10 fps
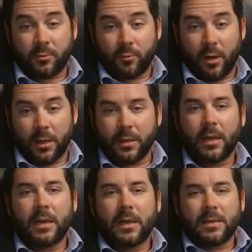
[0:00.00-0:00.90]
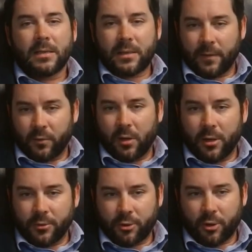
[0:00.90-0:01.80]
run several
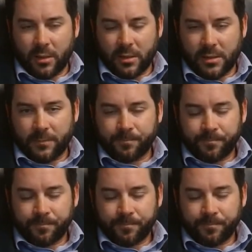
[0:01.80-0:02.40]
hundred trucks.